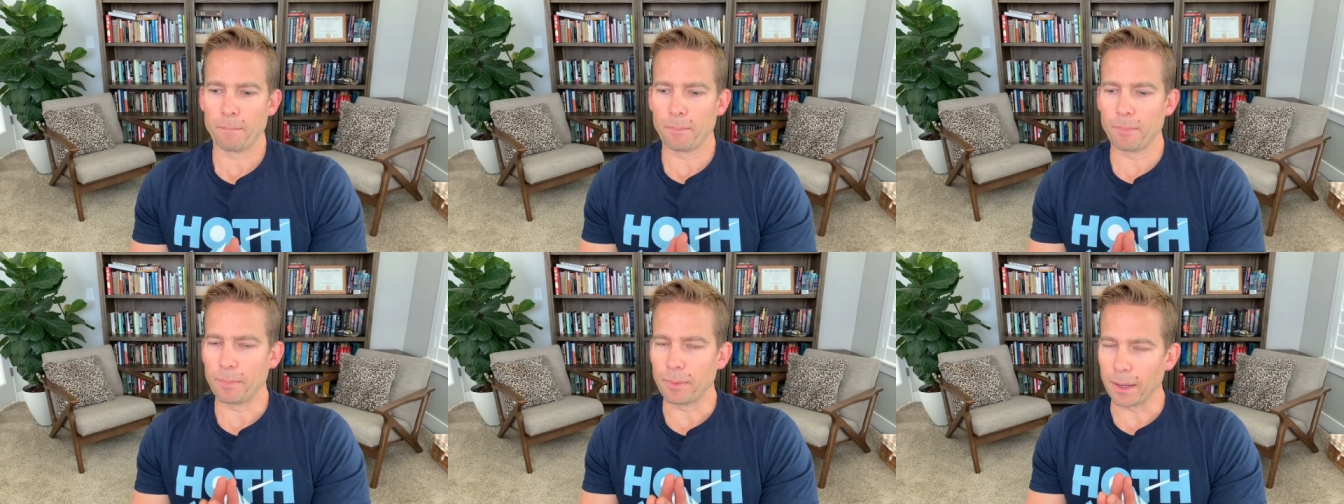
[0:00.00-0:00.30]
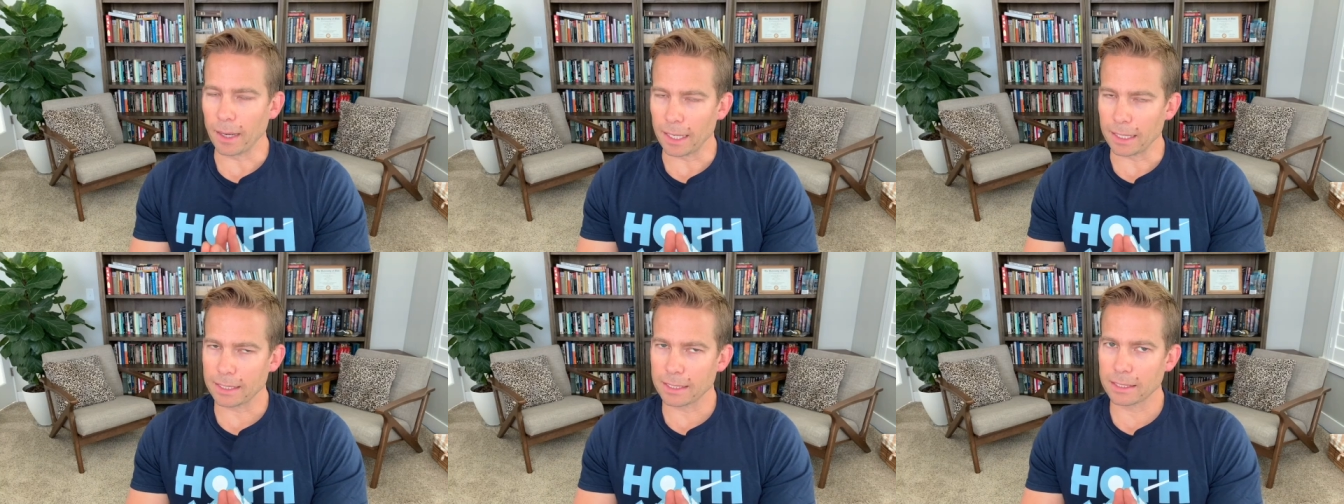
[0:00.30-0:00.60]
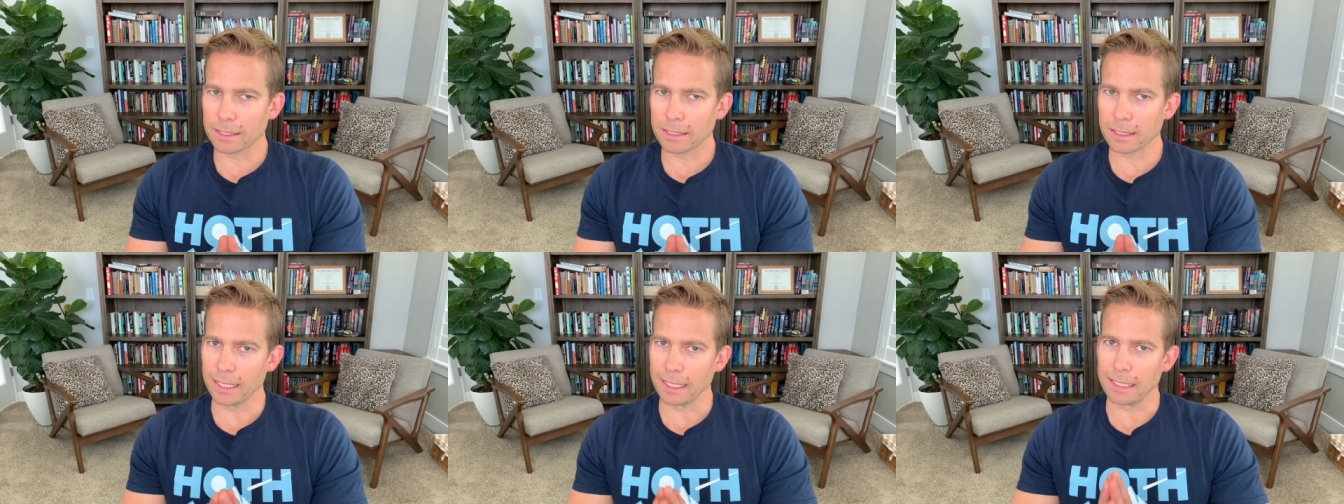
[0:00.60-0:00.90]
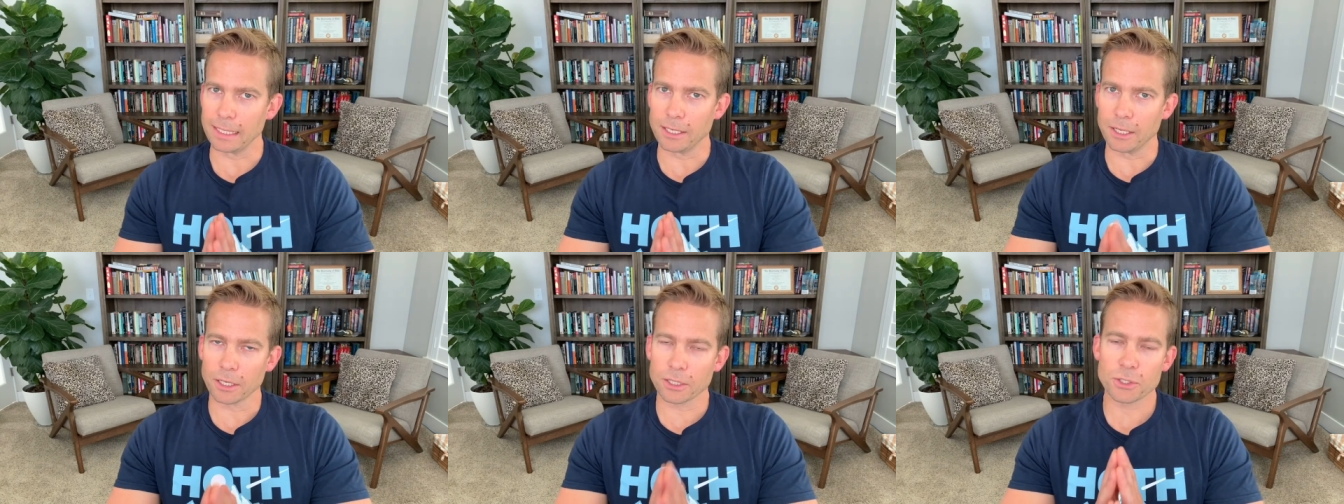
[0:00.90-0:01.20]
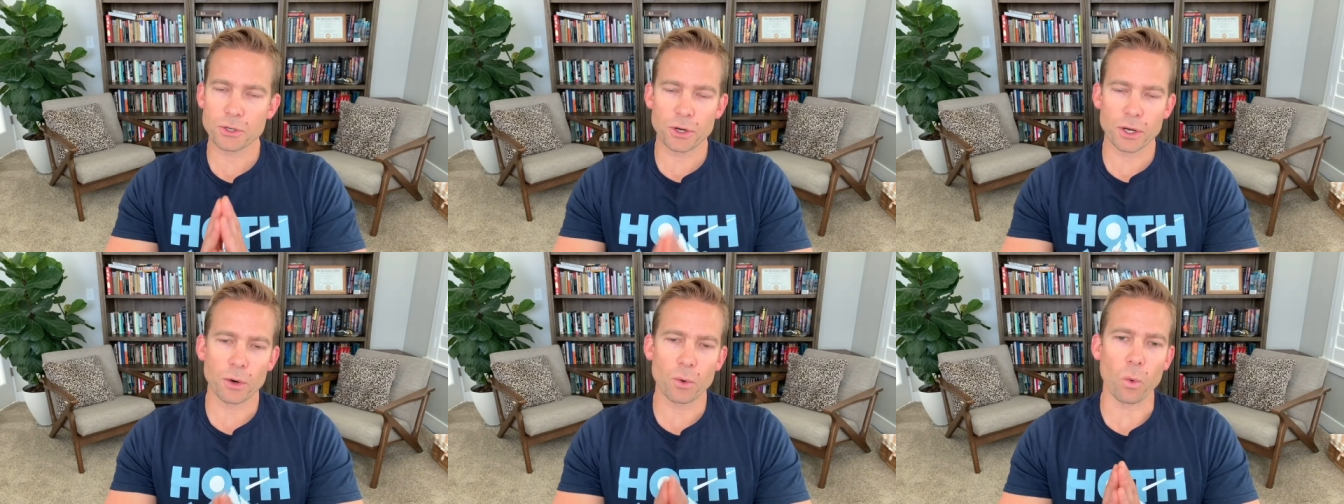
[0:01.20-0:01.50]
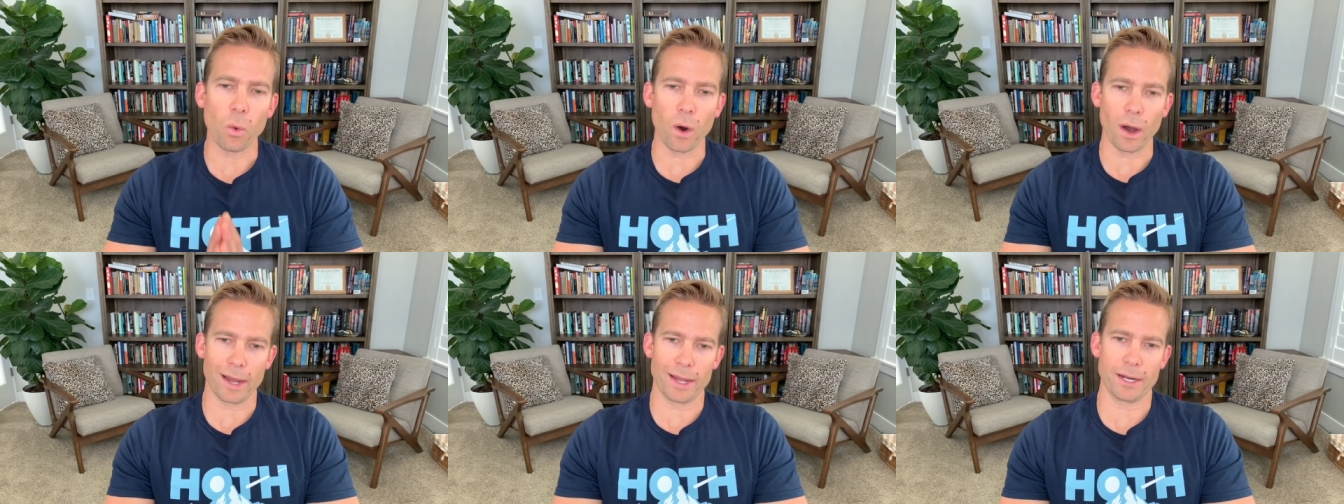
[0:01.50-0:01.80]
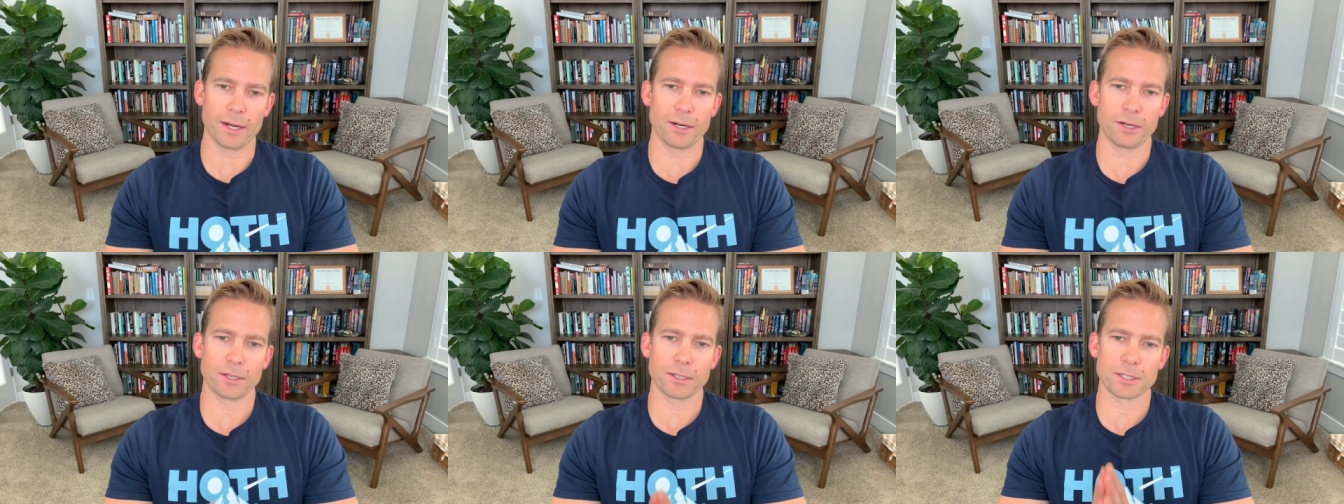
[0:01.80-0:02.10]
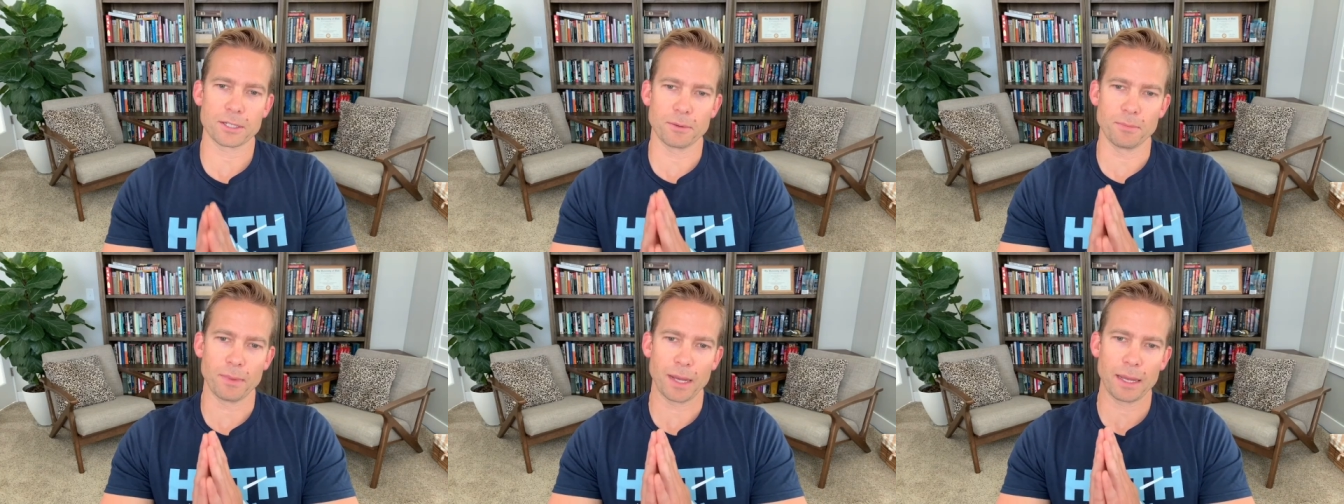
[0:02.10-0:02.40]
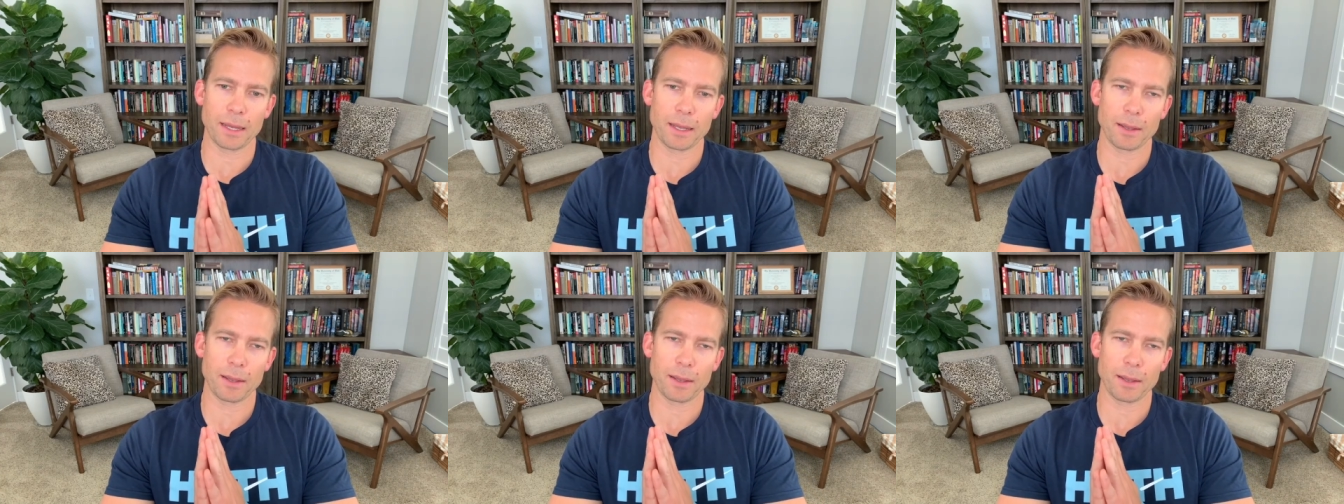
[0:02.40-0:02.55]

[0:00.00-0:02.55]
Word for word: but it does require some